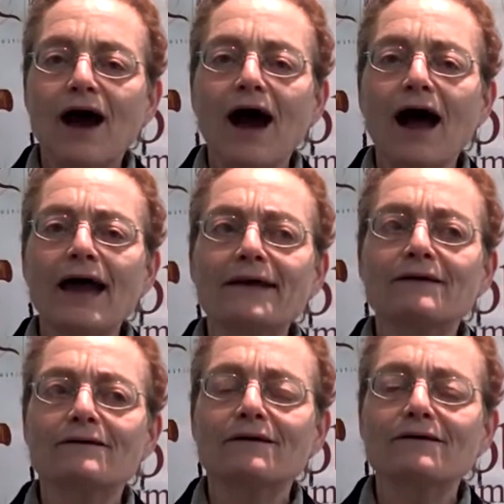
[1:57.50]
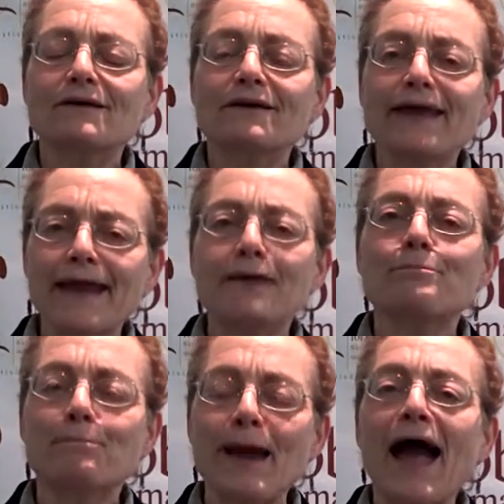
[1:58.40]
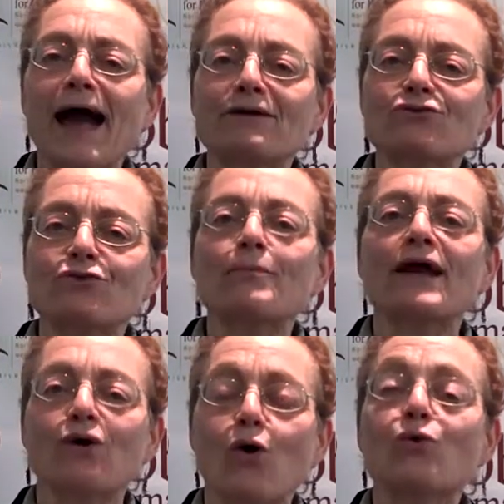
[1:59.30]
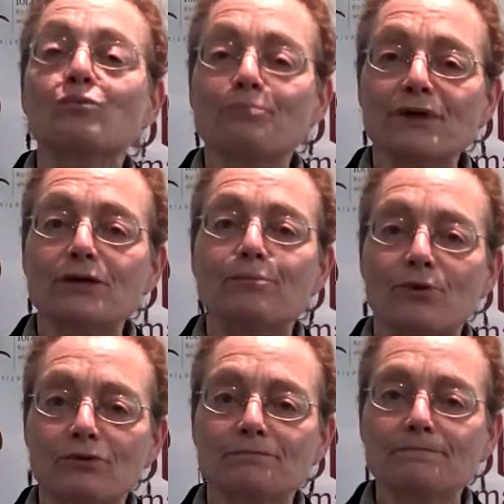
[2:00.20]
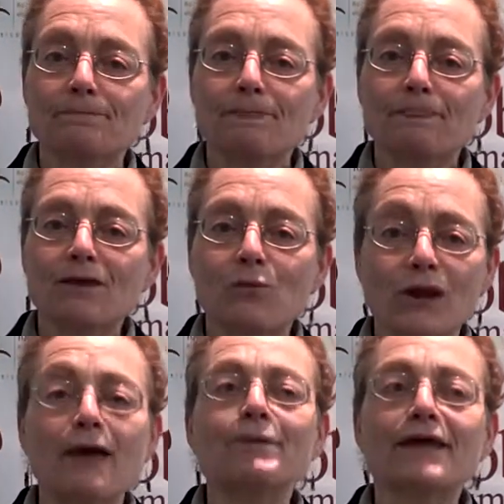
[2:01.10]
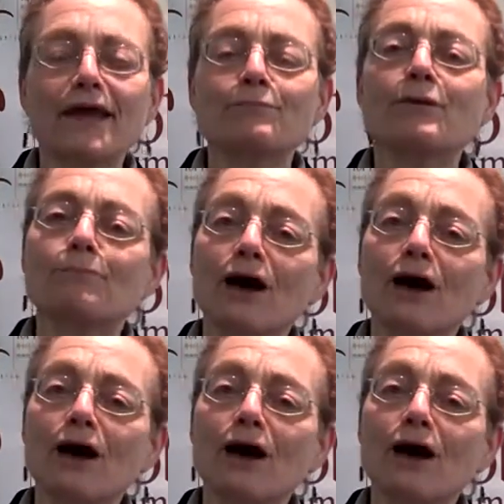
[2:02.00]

I came back to my own people. When I became a